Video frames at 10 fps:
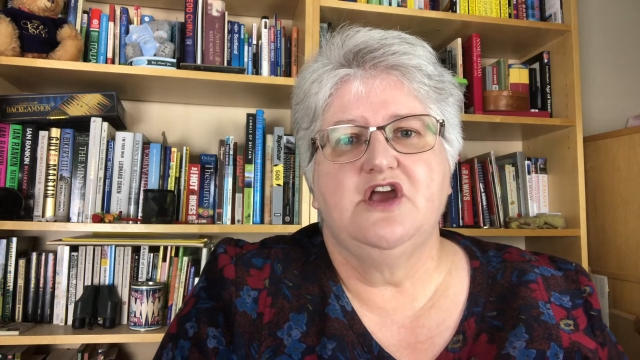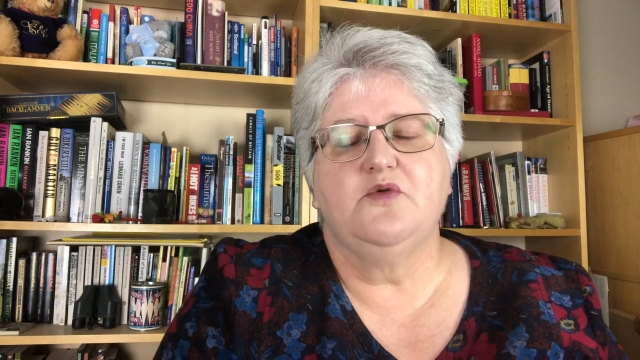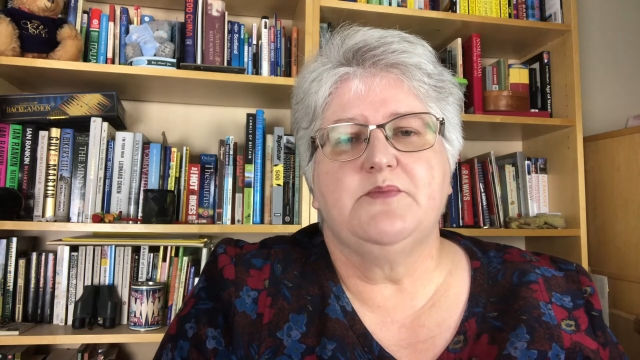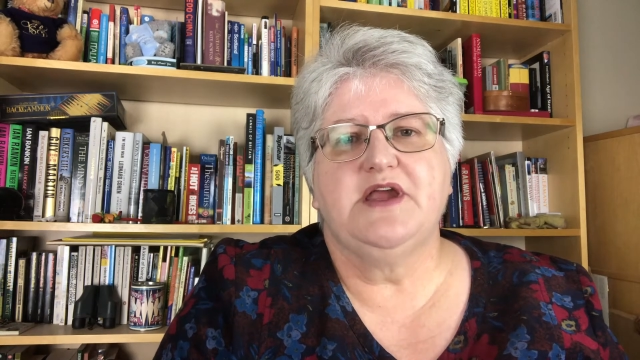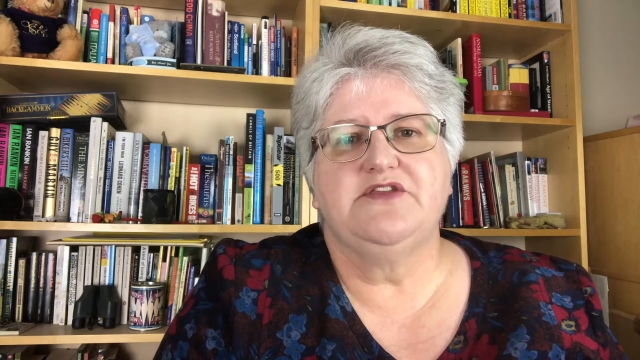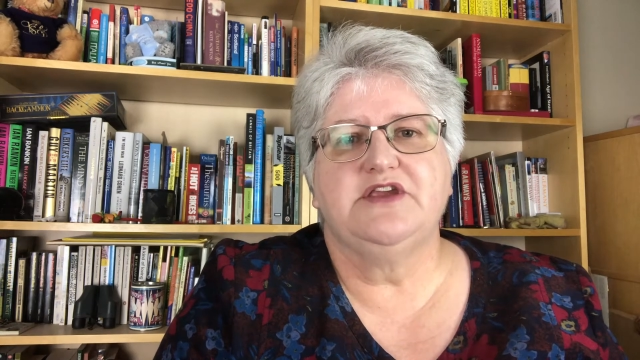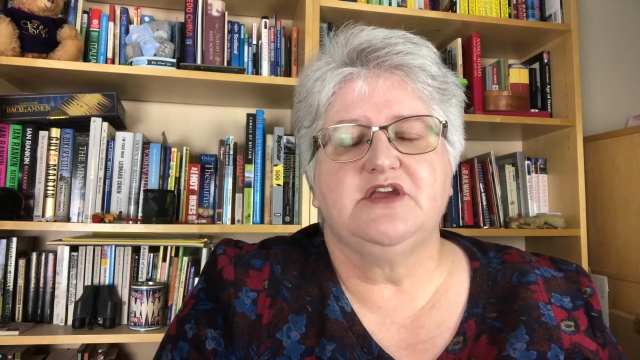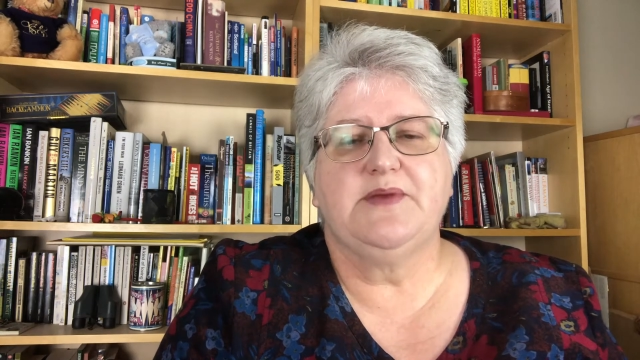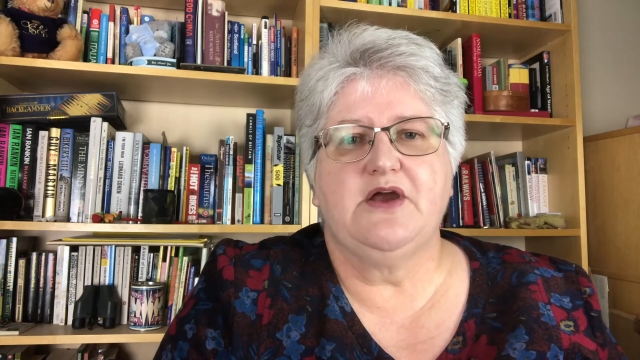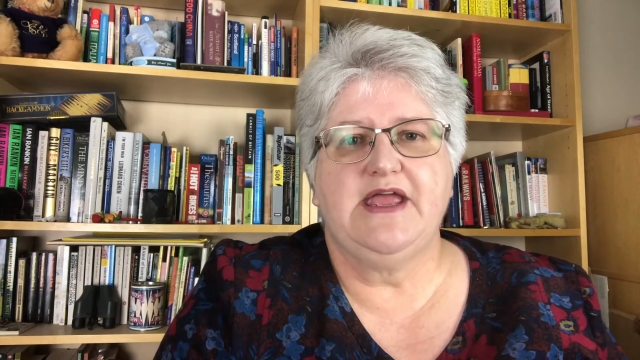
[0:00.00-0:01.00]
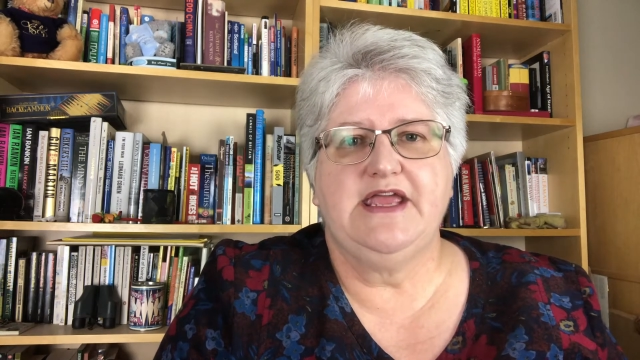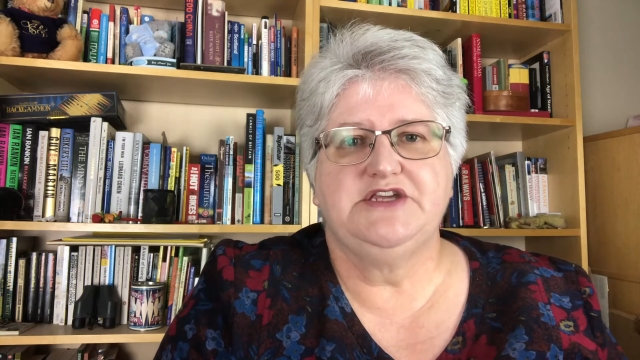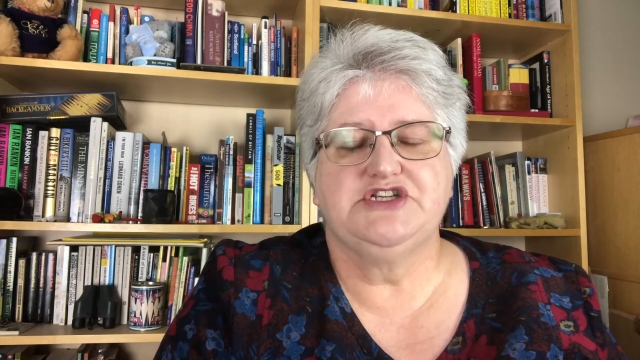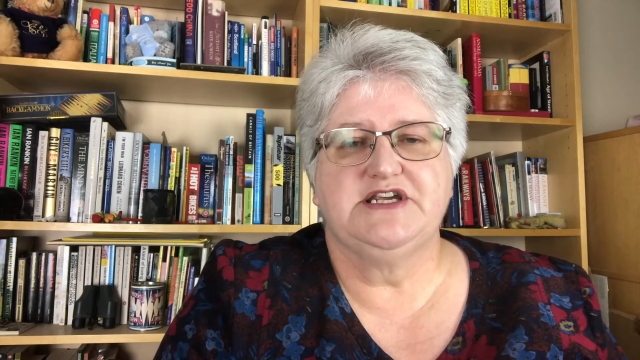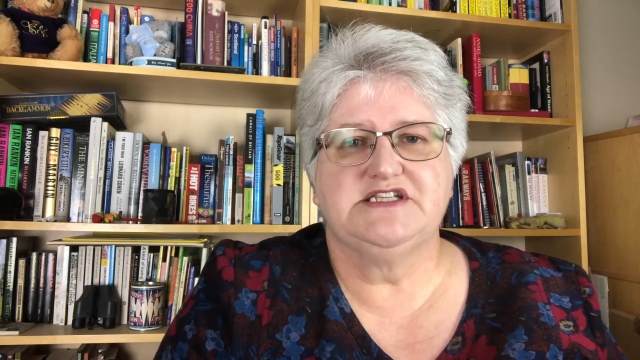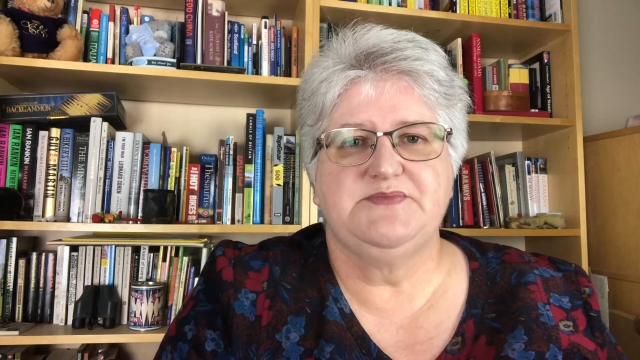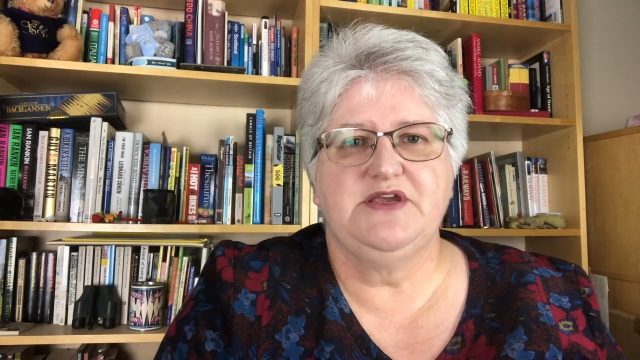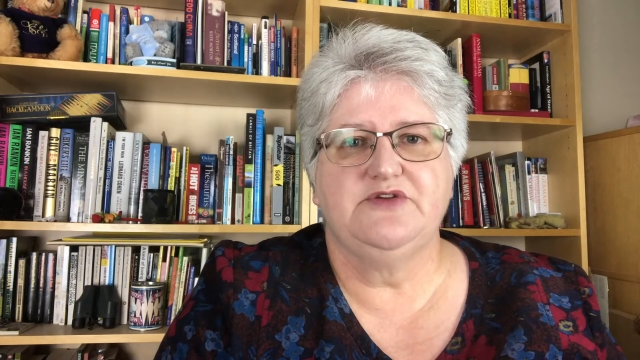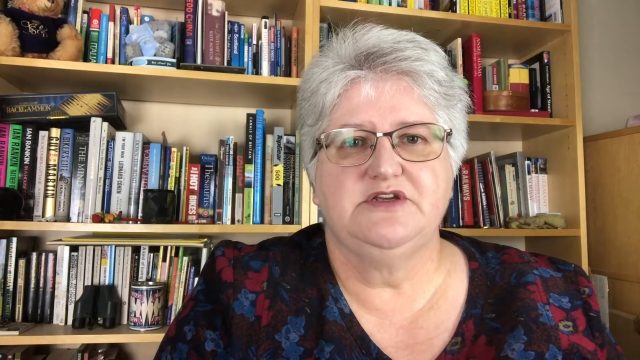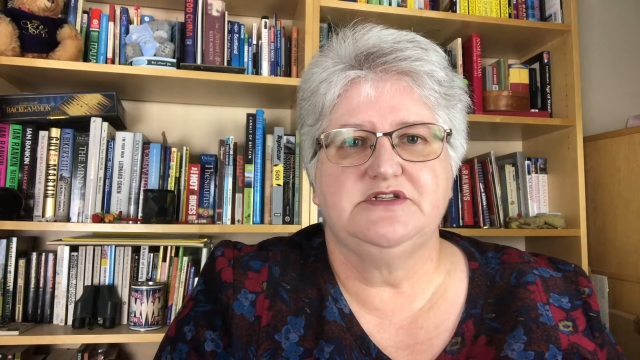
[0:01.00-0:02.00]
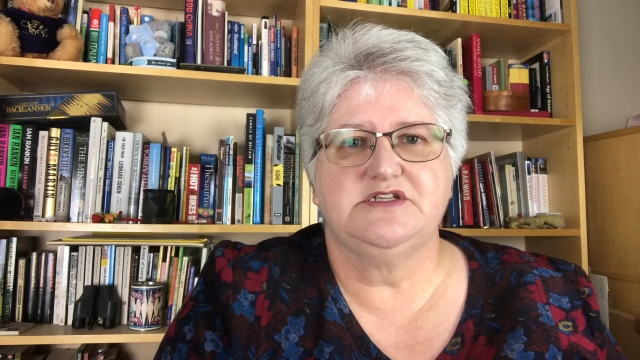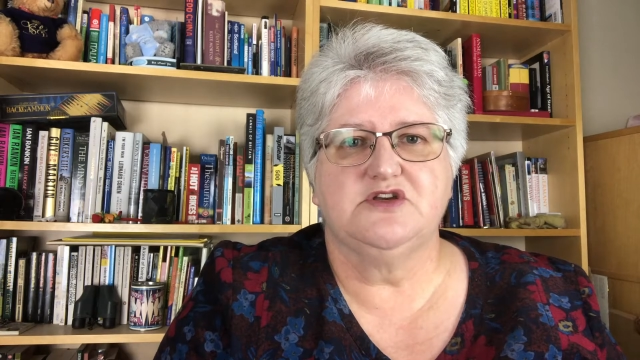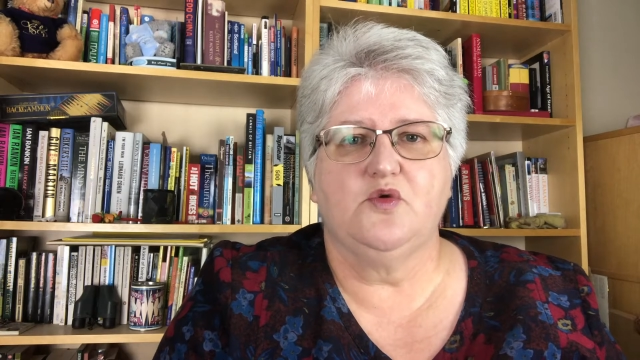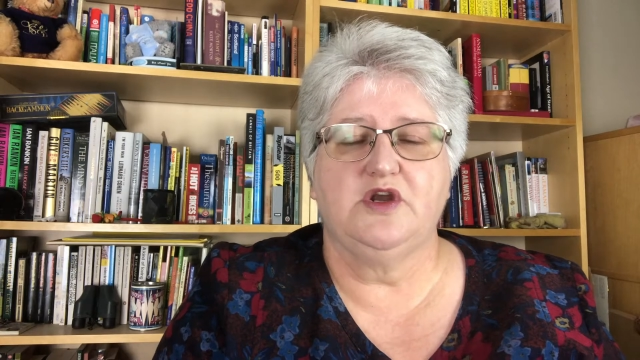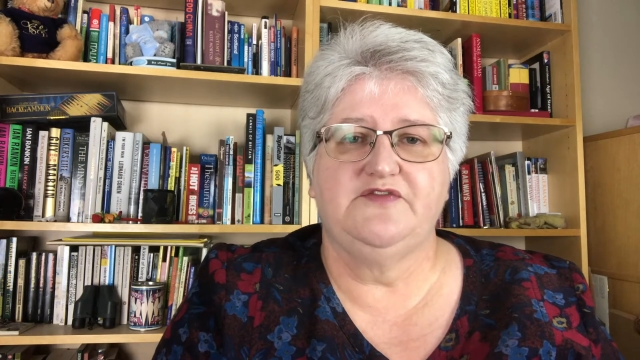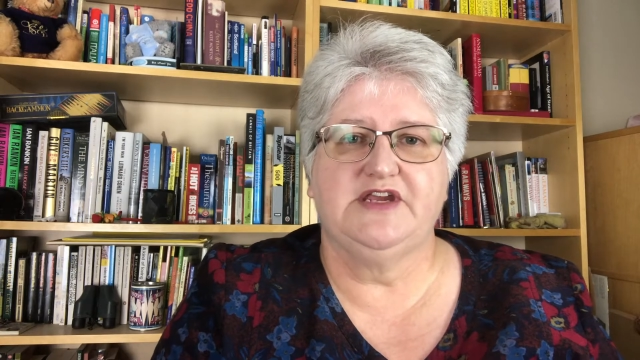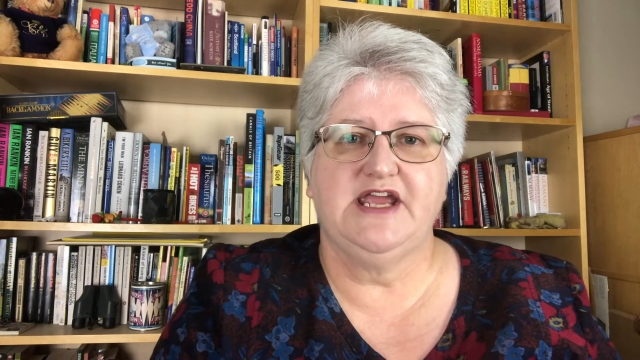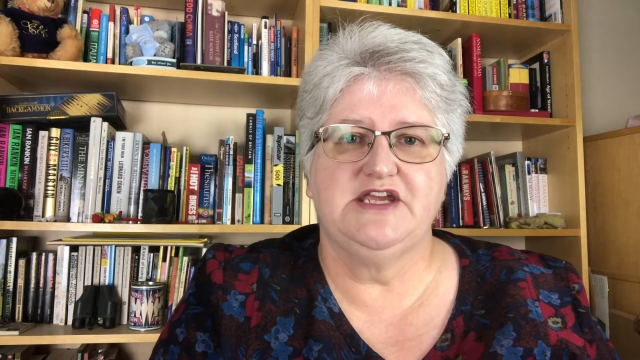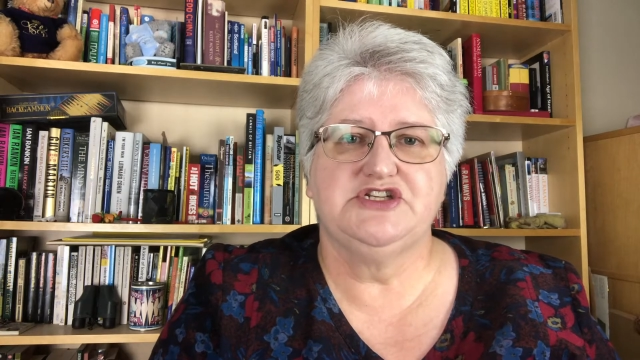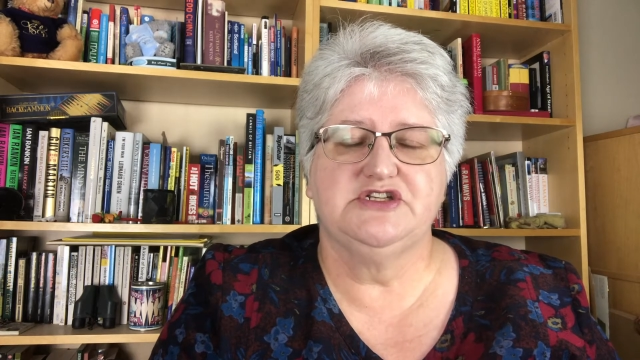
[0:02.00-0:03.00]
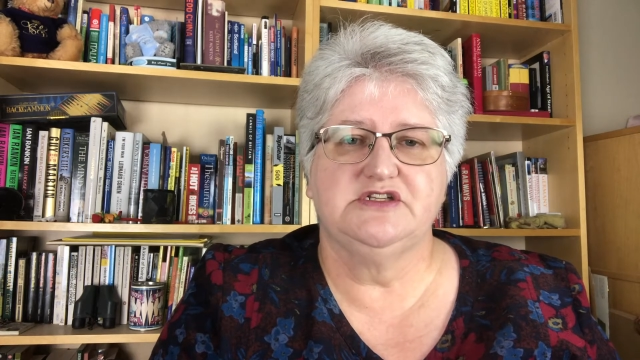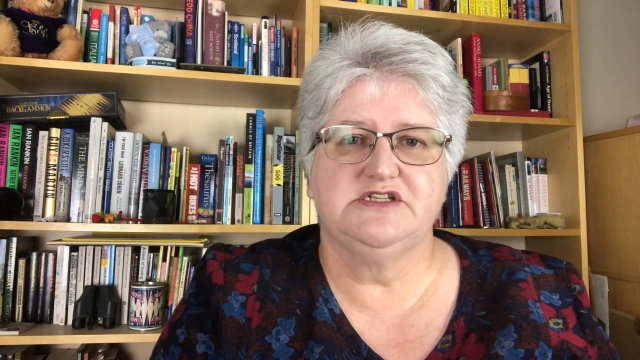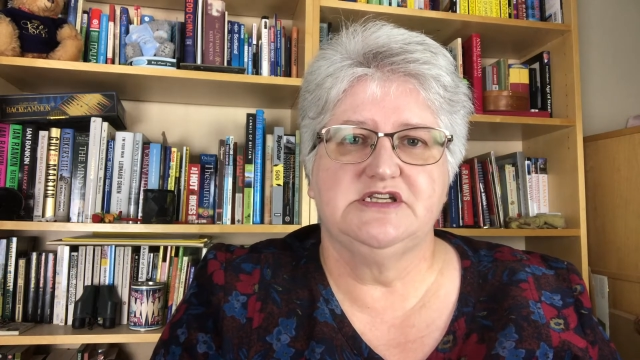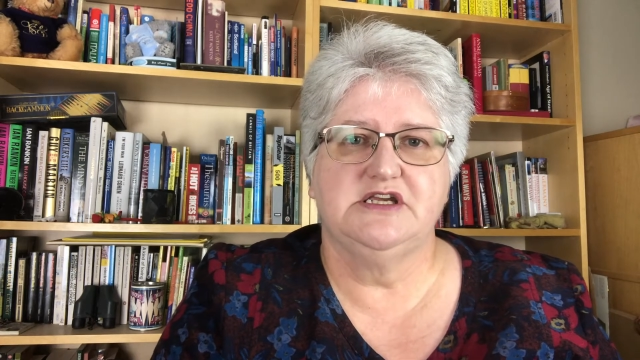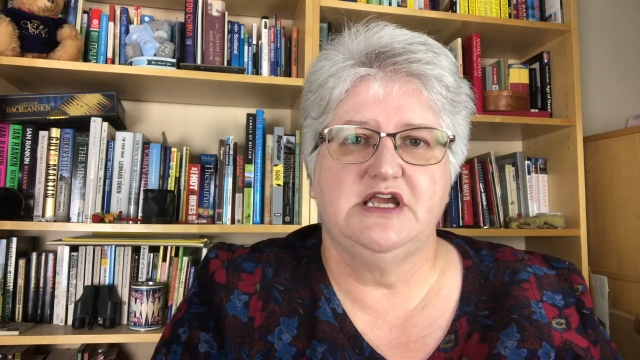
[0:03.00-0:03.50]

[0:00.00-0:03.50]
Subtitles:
we might think about age and experience, qualifications,